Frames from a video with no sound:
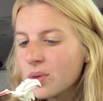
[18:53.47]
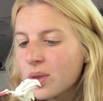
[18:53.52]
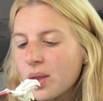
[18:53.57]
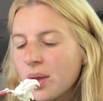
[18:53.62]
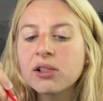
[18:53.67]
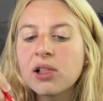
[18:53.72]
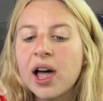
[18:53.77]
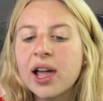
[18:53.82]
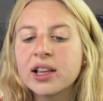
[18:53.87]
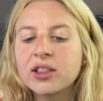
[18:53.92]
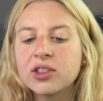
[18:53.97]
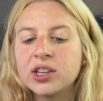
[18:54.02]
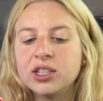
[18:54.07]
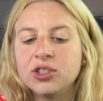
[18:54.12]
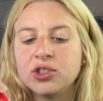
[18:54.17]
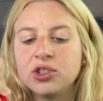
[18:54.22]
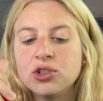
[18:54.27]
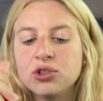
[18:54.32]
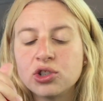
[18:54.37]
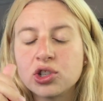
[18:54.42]
I like
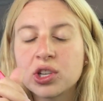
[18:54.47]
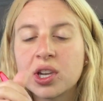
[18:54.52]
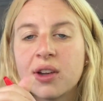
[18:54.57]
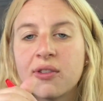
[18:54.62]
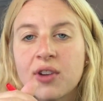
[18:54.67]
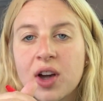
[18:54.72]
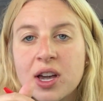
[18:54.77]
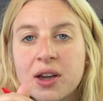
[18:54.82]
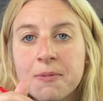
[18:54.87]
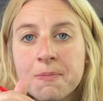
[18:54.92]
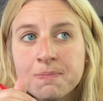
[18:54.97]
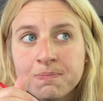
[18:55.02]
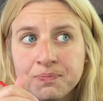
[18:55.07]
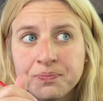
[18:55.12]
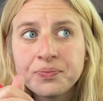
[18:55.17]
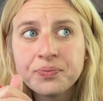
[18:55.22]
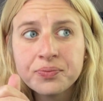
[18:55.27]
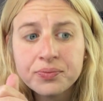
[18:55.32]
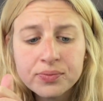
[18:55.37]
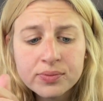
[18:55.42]
this. Usually if I
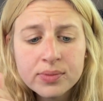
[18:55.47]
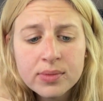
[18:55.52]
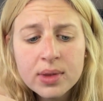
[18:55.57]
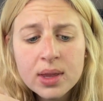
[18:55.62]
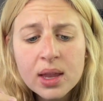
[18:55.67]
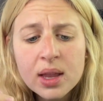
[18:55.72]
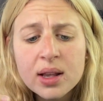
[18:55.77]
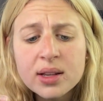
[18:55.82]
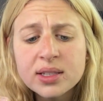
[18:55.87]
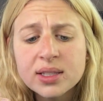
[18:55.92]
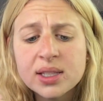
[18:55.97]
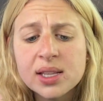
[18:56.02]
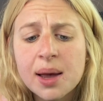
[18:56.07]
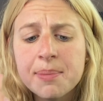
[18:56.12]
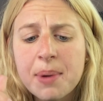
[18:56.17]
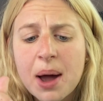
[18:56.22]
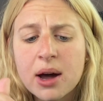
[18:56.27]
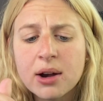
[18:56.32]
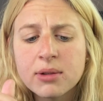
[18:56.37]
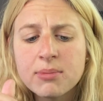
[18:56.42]

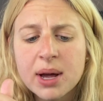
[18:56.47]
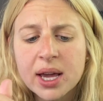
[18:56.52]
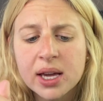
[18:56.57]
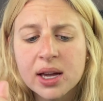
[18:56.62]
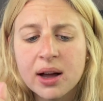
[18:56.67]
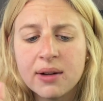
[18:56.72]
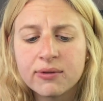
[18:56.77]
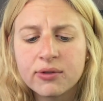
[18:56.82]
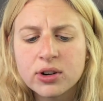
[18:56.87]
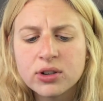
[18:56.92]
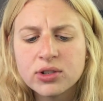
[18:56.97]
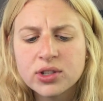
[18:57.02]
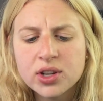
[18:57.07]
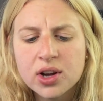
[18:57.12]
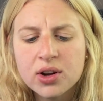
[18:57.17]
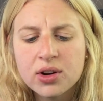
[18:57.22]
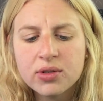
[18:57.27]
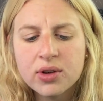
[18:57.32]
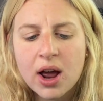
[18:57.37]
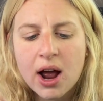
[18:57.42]
step out of my comfort
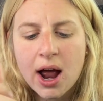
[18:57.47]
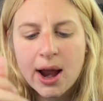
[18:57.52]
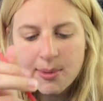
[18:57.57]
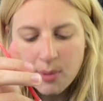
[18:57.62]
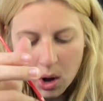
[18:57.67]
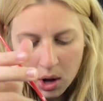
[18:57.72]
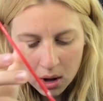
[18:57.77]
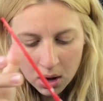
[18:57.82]
zone, I'm